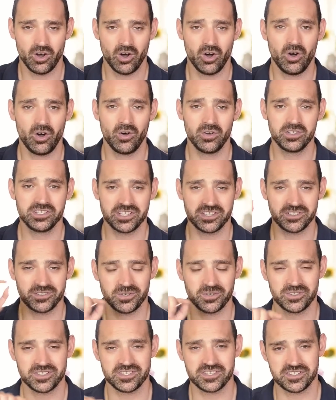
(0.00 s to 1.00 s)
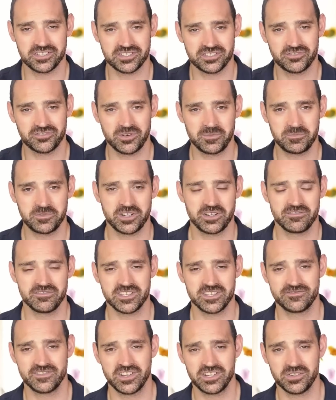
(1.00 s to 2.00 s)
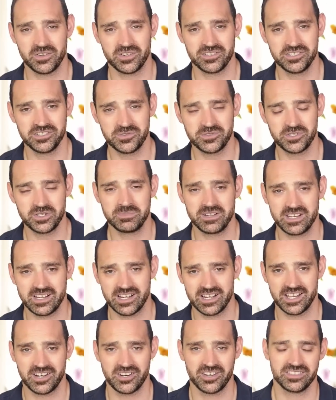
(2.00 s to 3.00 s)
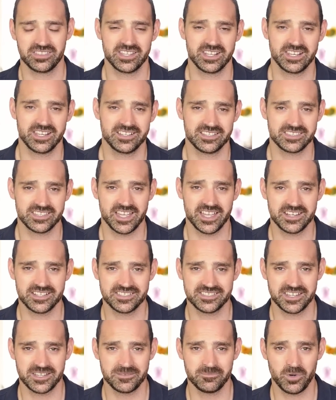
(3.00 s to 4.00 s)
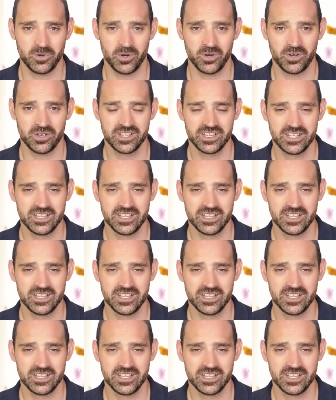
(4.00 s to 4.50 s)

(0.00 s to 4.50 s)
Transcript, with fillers: or you can go to the description of this video on YouTube and click on the link there to see more.